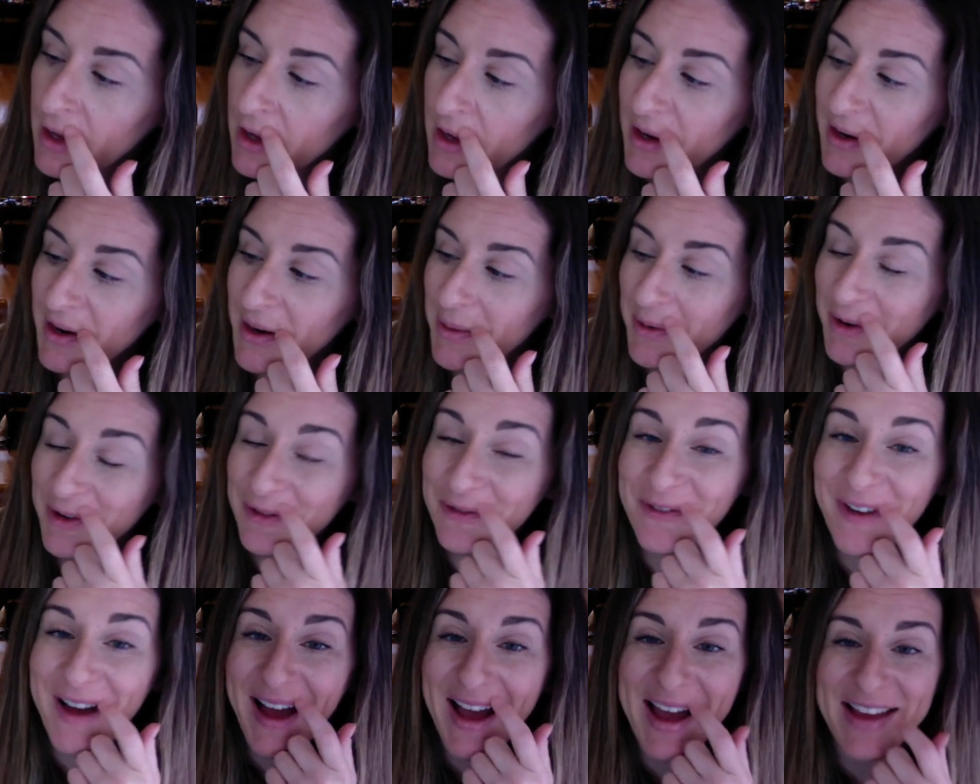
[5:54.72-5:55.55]
Number
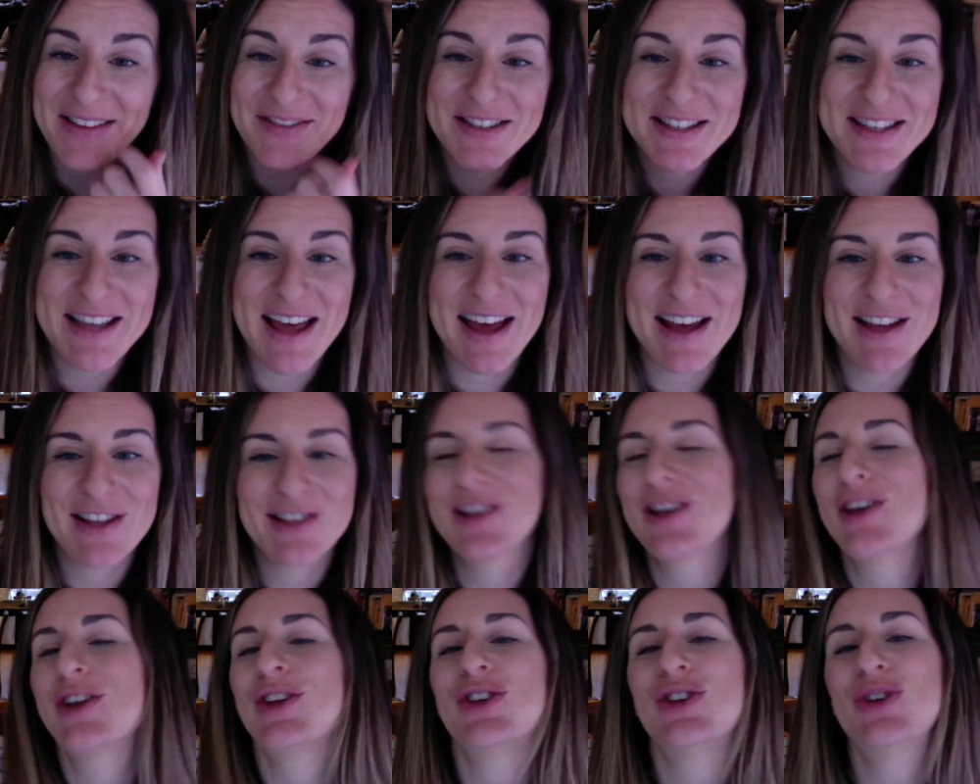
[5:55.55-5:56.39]
5 says,
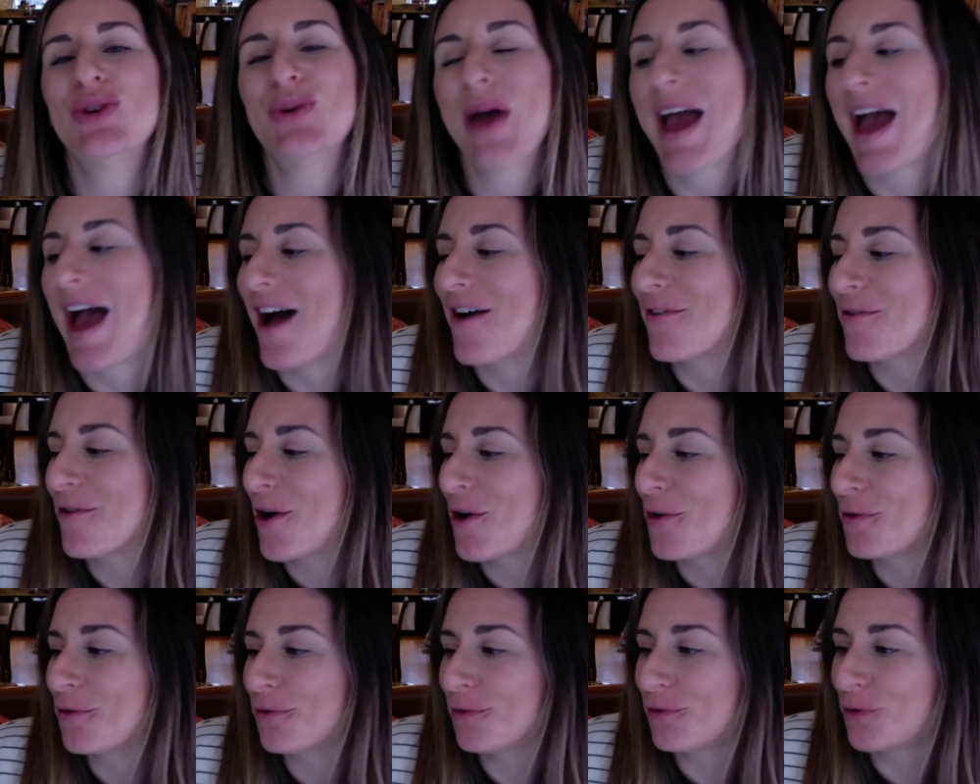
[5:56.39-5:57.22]
you have
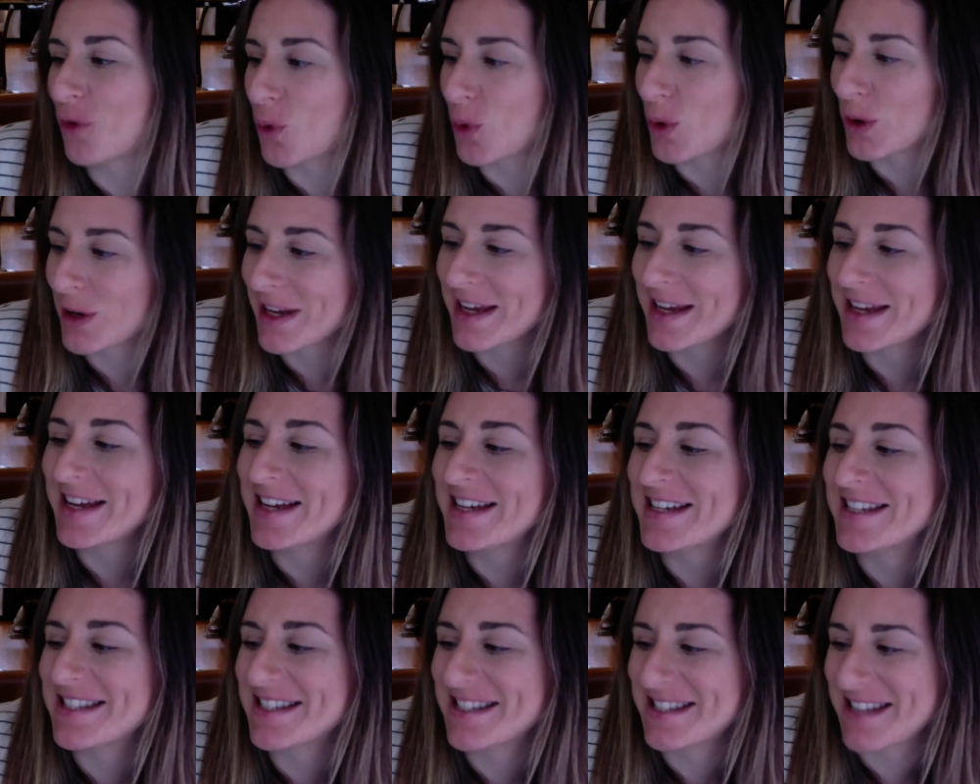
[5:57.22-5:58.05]
40
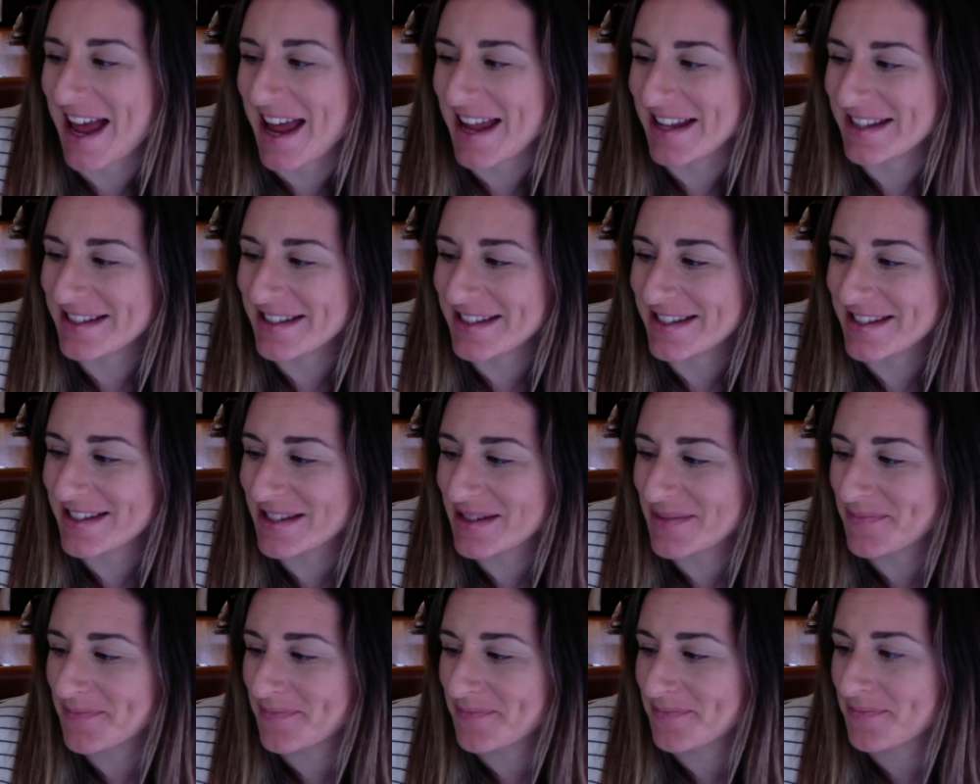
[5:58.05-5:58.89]

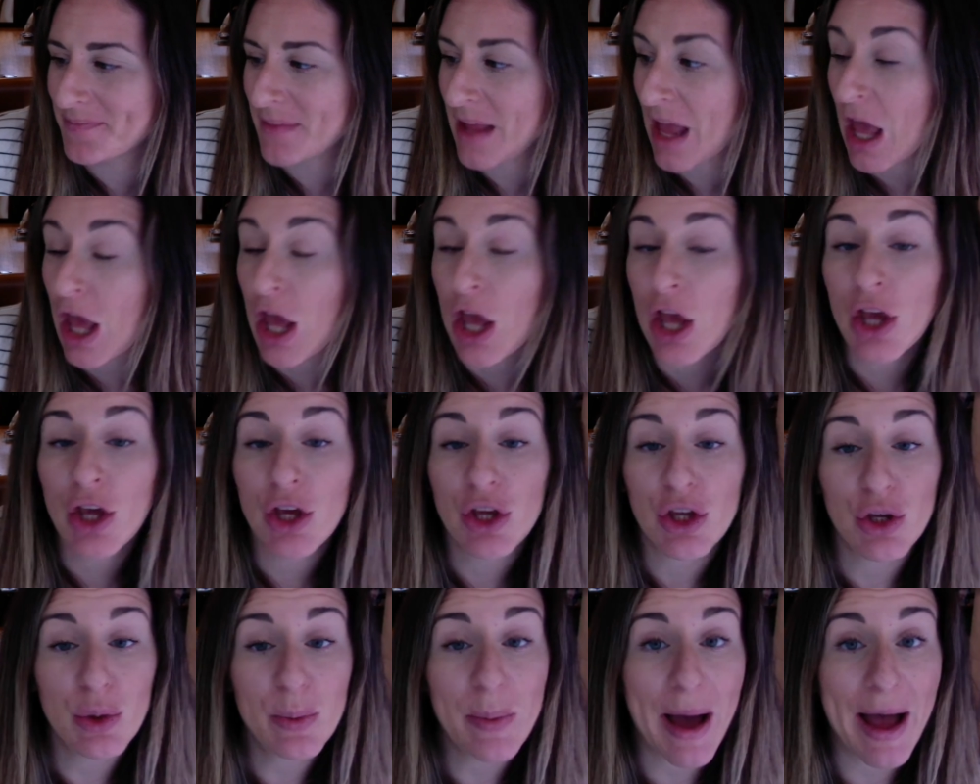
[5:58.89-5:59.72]
cents.
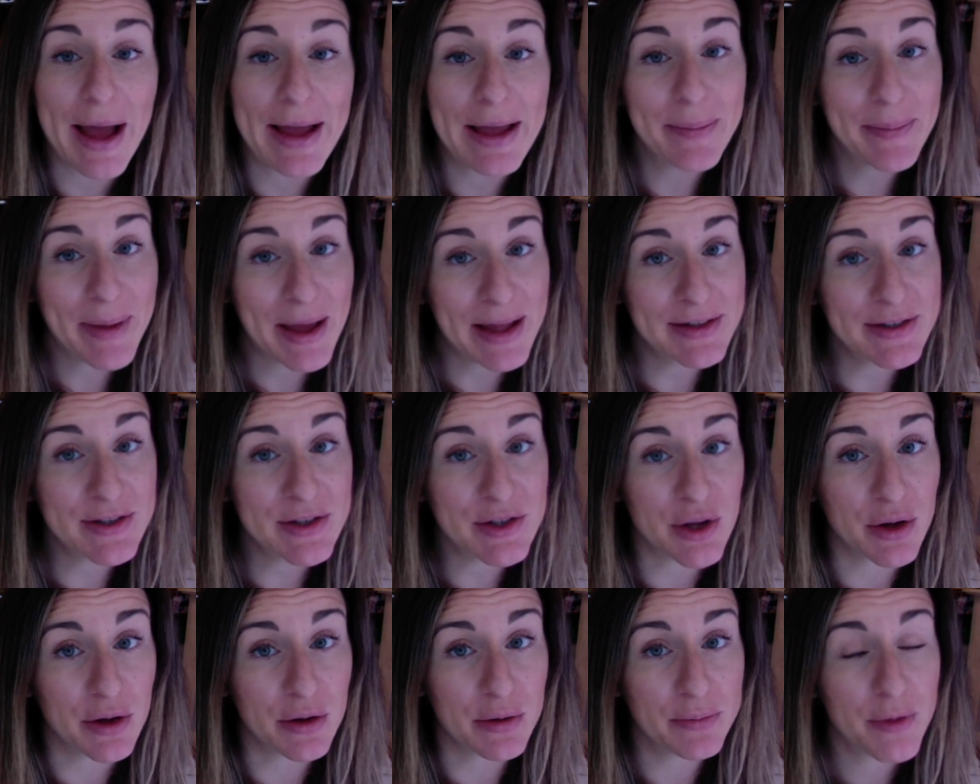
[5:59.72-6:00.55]
You buy a
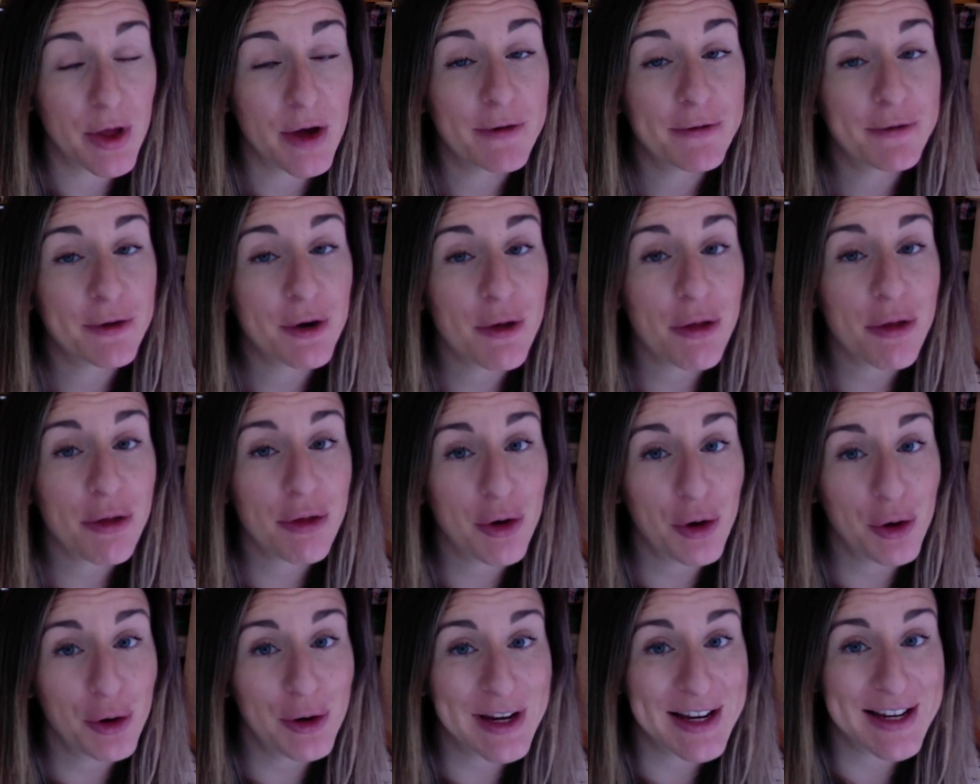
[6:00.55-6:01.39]
pencil for
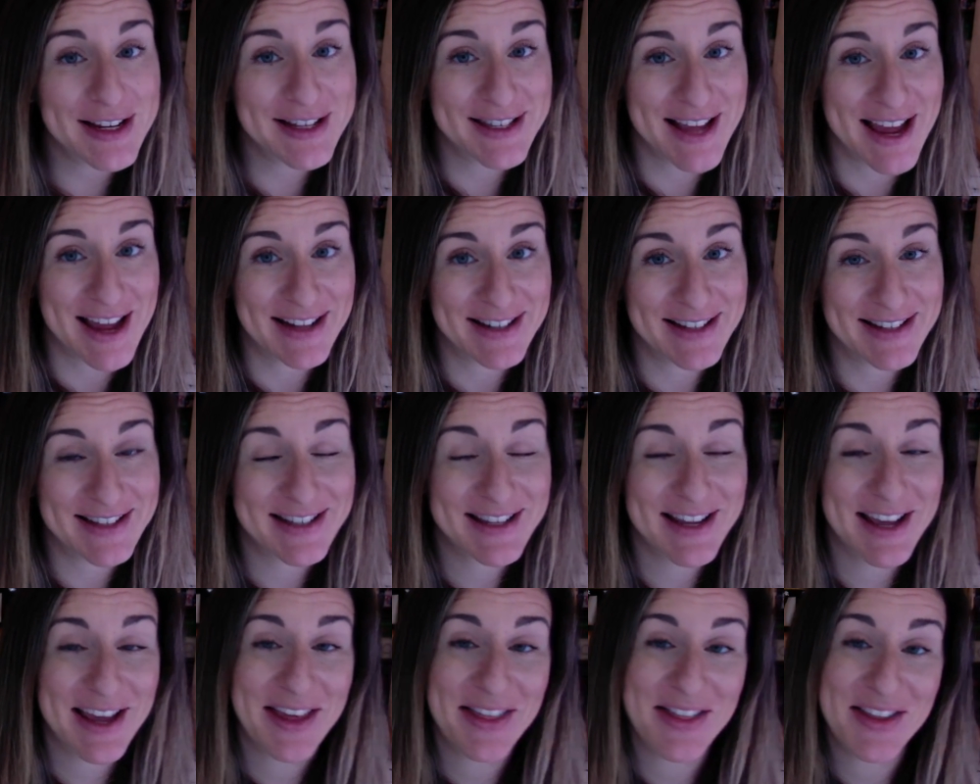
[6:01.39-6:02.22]
30 cents.
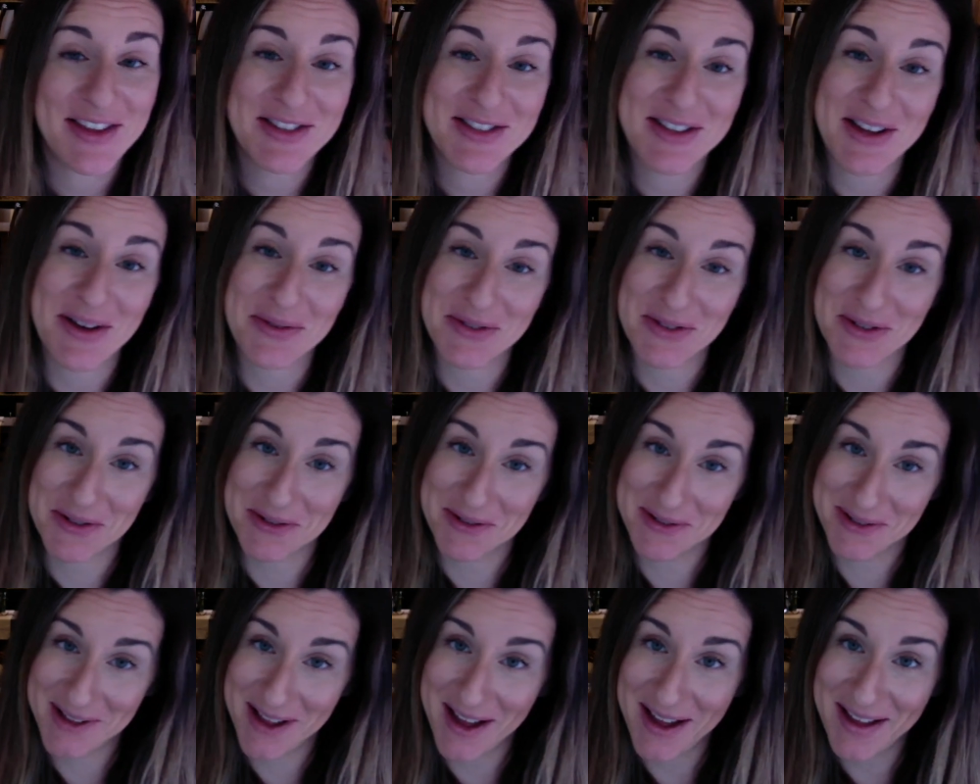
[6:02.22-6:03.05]
This sounds a
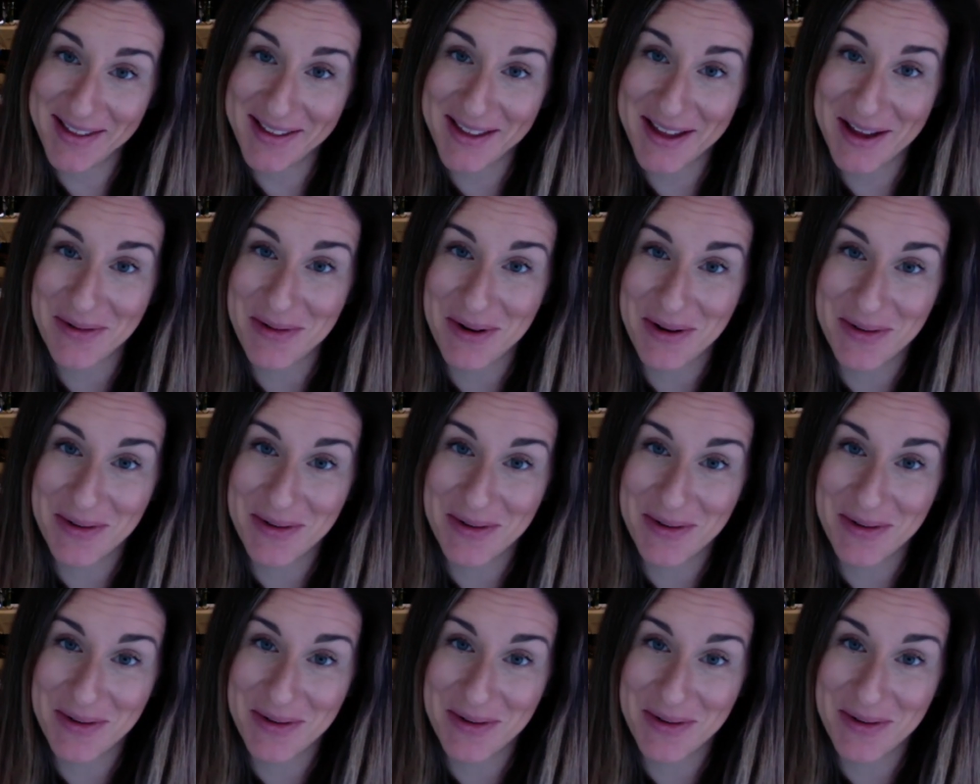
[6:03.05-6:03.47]
lot like what